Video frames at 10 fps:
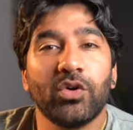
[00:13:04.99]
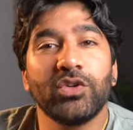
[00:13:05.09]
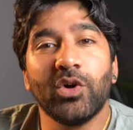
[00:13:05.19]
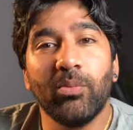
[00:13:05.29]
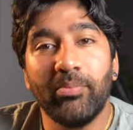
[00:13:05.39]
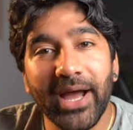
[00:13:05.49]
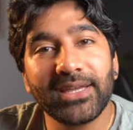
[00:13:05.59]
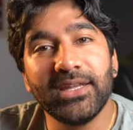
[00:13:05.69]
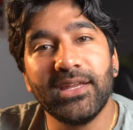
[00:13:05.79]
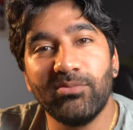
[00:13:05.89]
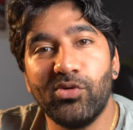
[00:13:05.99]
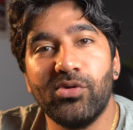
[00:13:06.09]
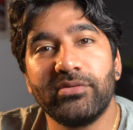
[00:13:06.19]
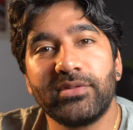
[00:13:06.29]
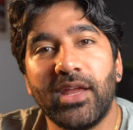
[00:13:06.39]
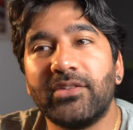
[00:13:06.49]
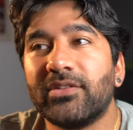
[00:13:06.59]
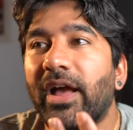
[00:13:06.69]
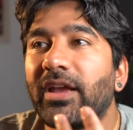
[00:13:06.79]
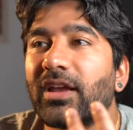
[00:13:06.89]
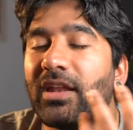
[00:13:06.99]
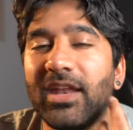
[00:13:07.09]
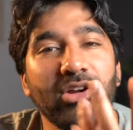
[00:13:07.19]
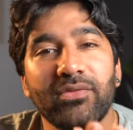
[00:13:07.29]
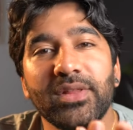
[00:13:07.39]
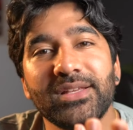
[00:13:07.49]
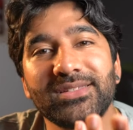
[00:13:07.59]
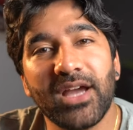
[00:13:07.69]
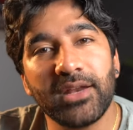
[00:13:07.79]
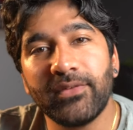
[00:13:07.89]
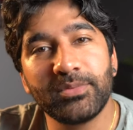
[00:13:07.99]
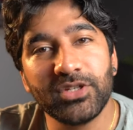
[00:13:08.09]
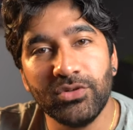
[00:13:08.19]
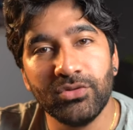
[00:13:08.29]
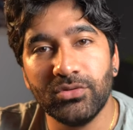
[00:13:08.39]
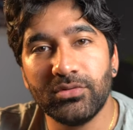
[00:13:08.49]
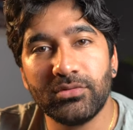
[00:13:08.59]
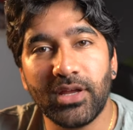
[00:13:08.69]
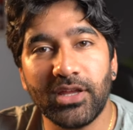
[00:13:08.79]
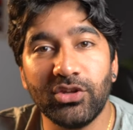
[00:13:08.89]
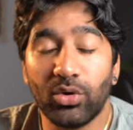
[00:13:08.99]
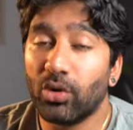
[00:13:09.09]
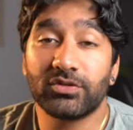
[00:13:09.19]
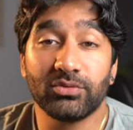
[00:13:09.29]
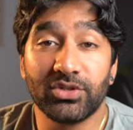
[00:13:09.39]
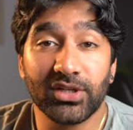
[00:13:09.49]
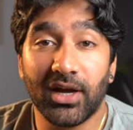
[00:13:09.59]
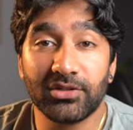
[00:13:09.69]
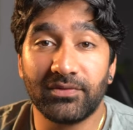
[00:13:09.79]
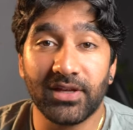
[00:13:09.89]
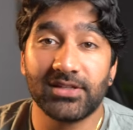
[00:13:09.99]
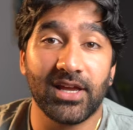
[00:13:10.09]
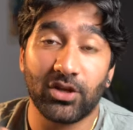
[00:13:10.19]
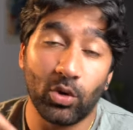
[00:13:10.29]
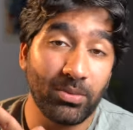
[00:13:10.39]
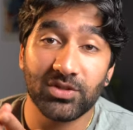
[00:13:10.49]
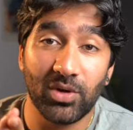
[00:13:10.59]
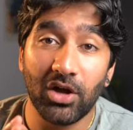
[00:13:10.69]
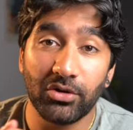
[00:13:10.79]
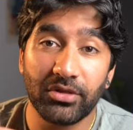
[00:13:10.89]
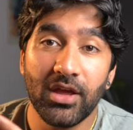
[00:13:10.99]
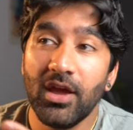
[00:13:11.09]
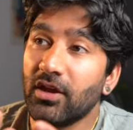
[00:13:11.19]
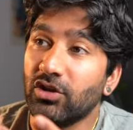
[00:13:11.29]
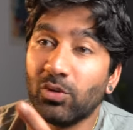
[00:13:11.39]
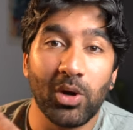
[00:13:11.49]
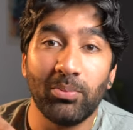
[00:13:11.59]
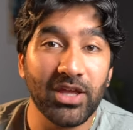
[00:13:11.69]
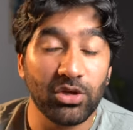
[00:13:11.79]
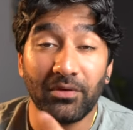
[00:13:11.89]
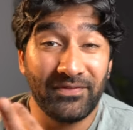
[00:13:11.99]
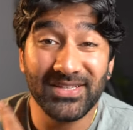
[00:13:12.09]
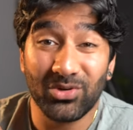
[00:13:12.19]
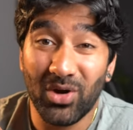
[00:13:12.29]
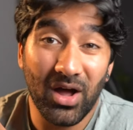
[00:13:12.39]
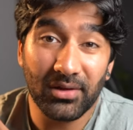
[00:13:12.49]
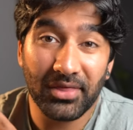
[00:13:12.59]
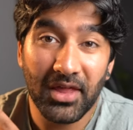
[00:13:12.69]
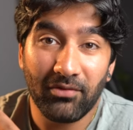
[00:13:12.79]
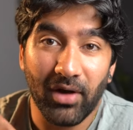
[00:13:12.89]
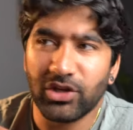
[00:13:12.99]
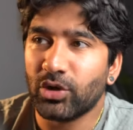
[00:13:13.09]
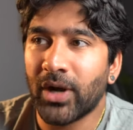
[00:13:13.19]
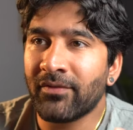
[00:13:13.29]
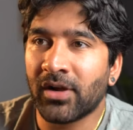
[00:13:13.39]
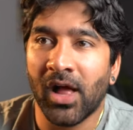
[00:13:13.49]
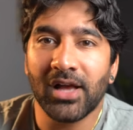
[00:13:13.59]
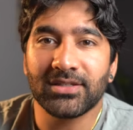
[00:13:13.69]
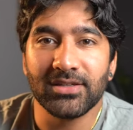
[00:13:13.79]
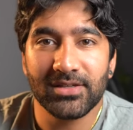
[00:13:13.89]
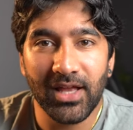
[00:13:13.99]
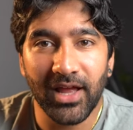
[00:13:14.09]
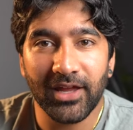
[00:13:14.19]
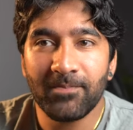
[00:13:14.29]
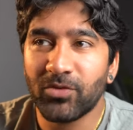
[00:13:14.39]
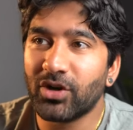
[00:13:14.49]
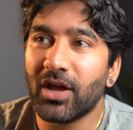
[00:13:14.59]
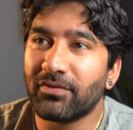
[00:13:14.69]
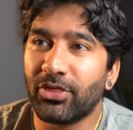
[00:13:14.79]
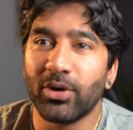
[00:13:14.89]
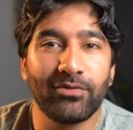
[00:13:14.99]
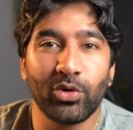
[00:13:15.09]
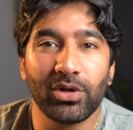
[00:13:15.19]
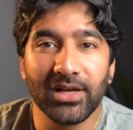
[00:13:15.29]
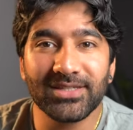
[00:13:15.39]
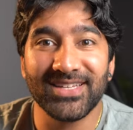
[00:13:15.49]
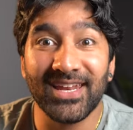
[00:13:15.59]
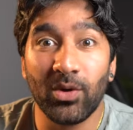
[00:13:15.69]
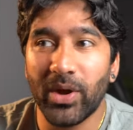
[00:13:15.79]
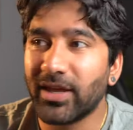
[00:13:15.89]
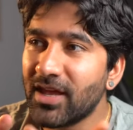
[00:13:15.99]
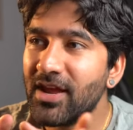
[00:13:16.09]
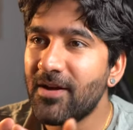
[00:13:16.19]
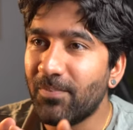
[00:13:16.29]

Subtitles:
on your back anymore. It's like now everything is kind of up to you. And you're also in charge of things like your mental health, your well-being, your physical health, right? You don't have classes, like, you don't have three or four classes in a week